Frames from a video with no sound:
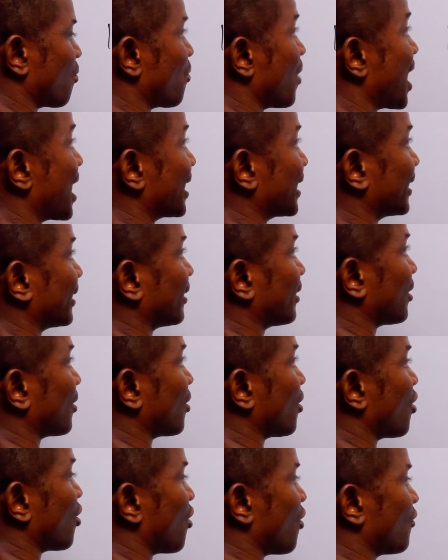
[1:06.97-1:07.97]
y
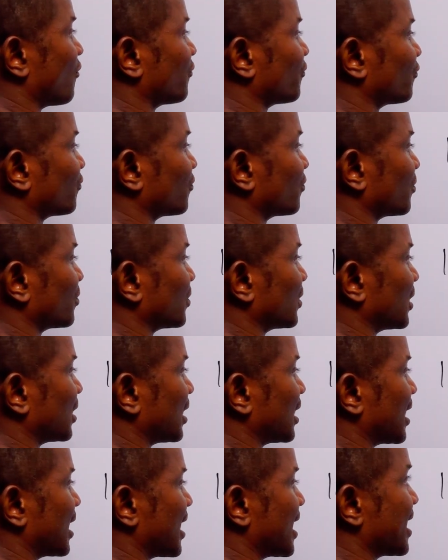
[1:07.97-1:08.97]
of
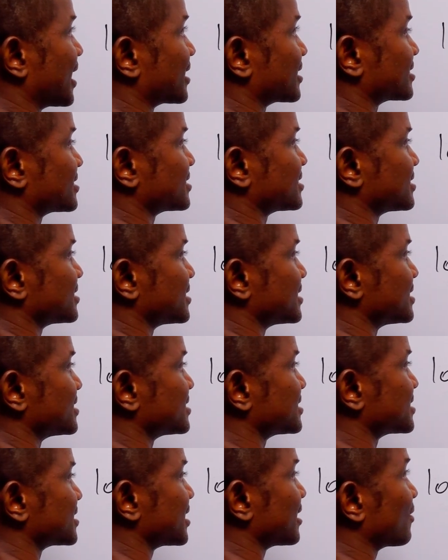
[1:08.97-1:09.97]
x is